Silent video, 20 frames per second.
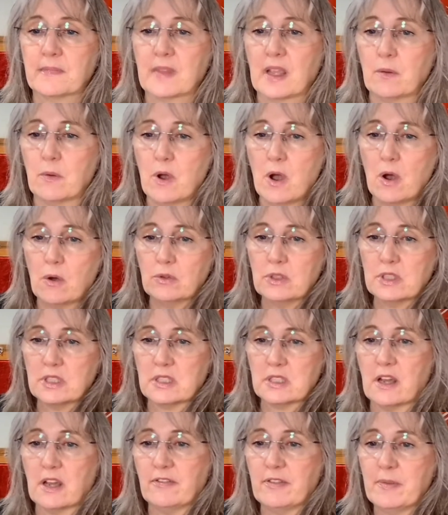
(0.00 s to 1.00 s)
I will hold the
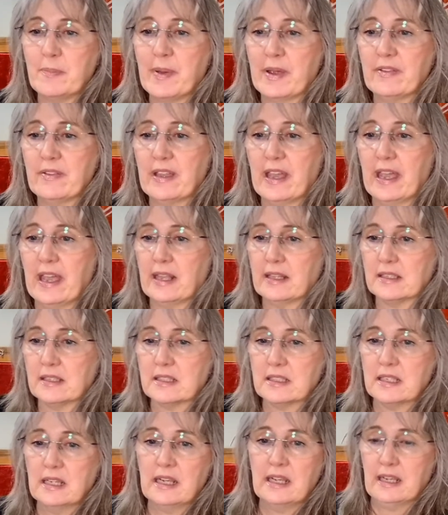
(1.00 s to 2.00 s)
staff in both
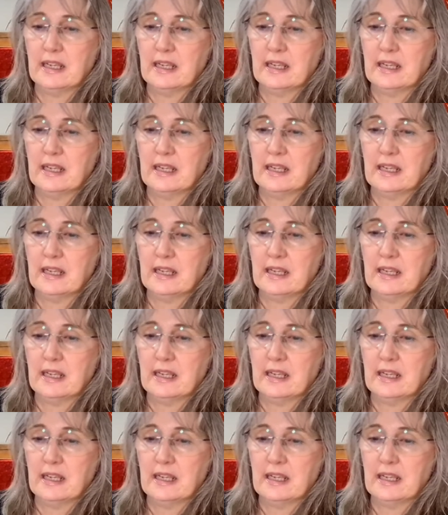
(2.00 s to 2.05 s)
hands